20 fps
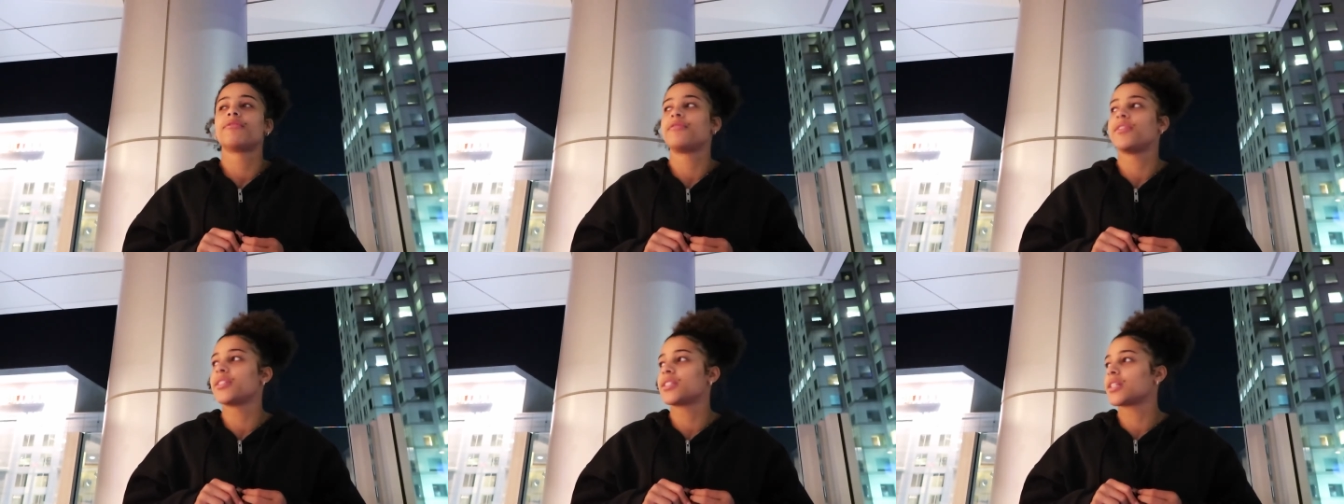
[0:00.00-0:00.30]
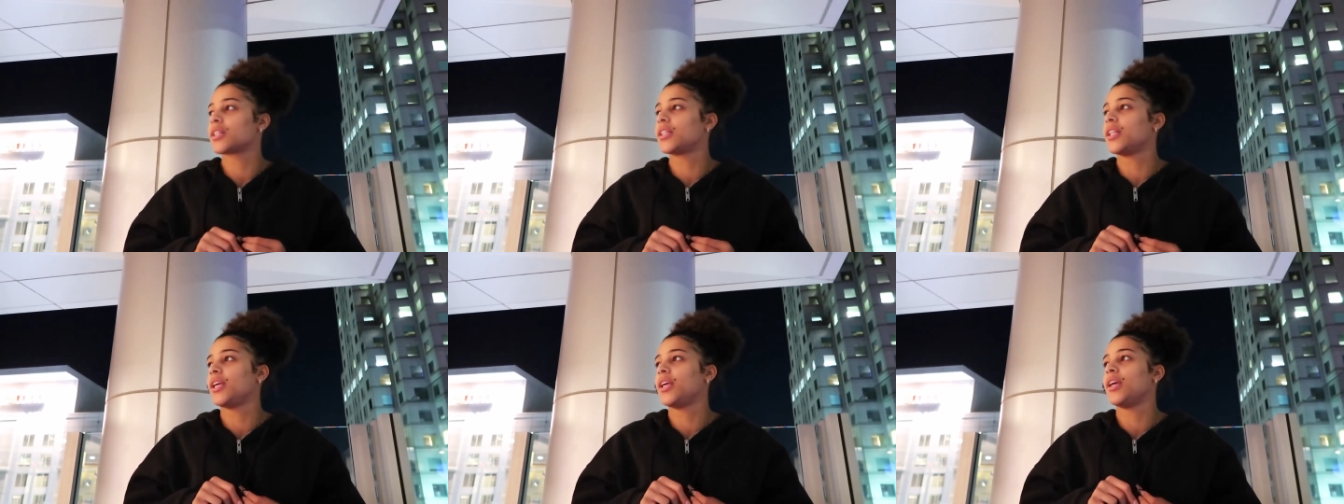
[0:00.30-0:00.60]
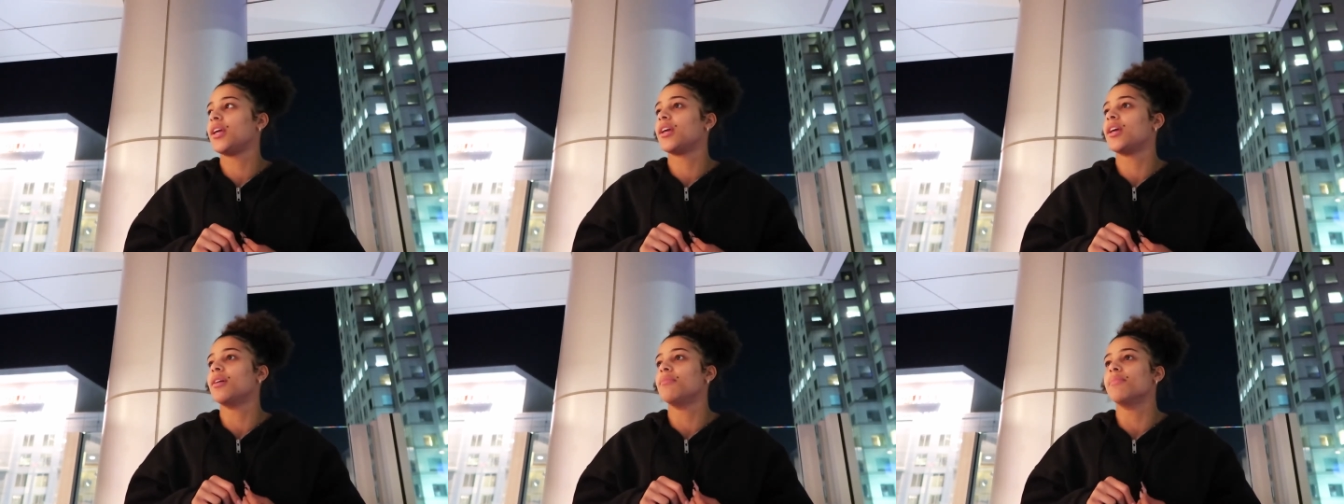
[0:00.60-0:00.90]

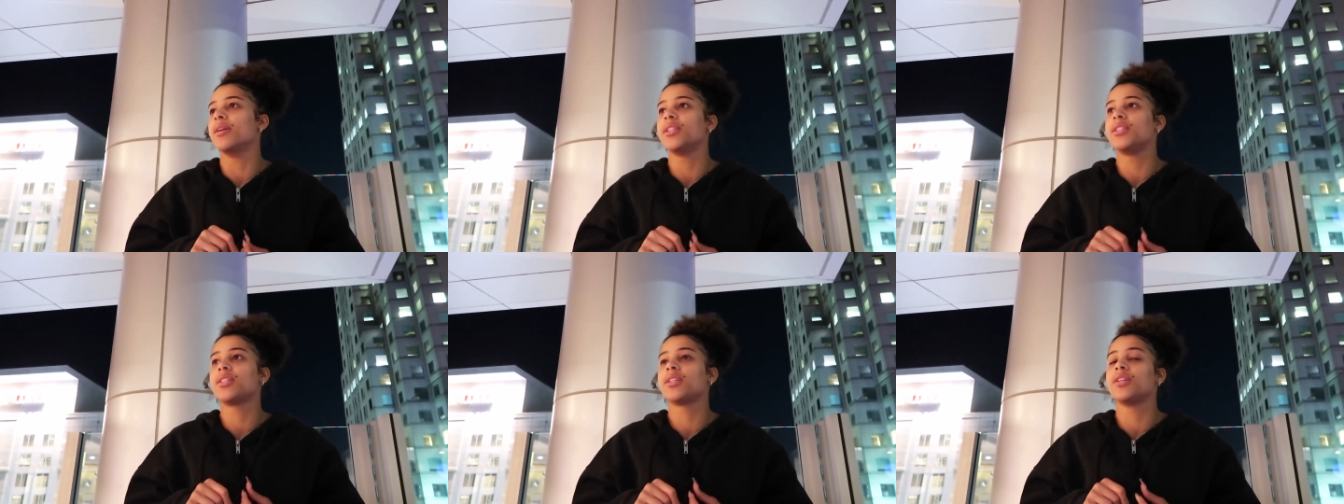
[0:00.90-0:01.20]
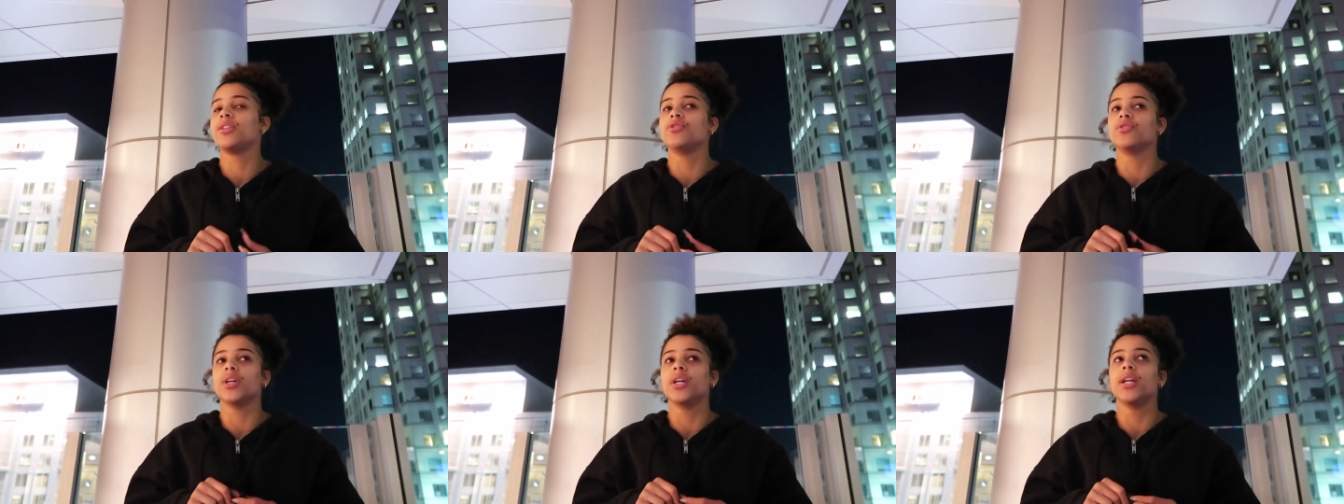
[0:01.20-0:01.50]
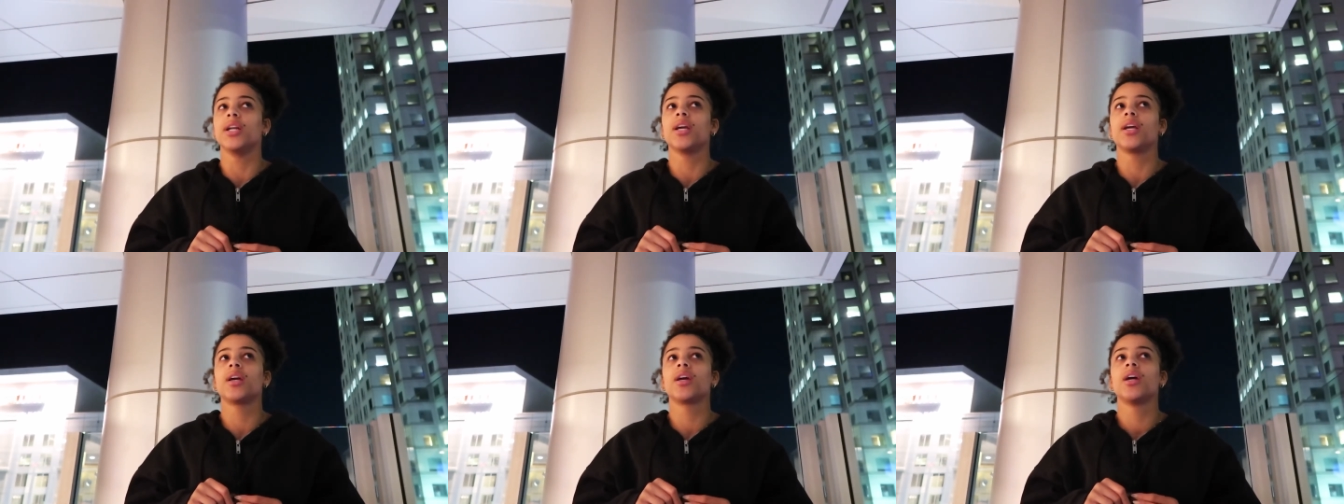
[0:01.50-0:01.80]
physically, and mentally
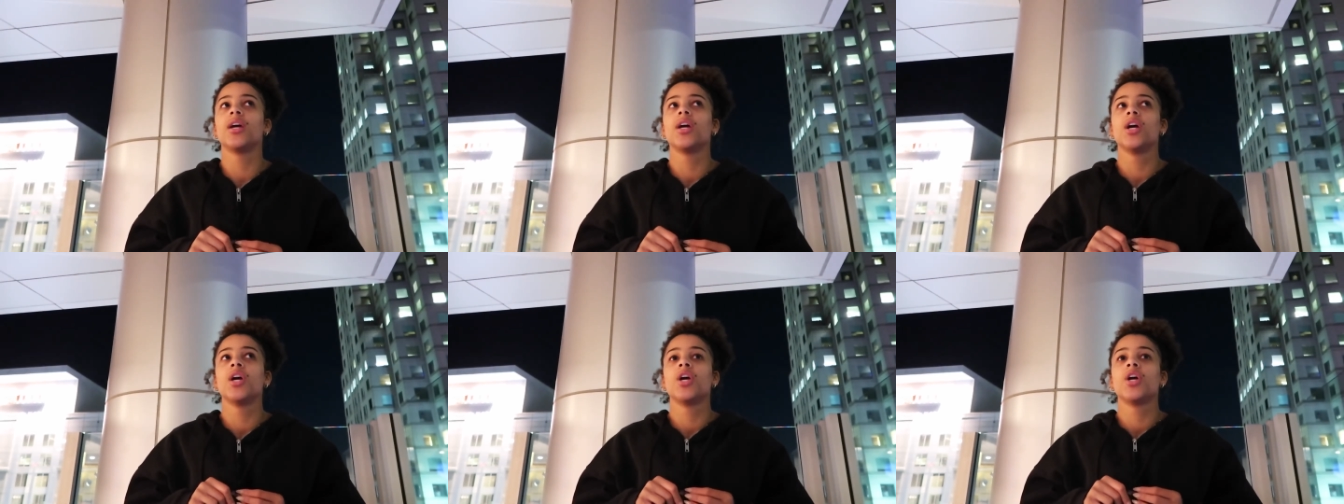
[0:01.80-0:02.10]
draining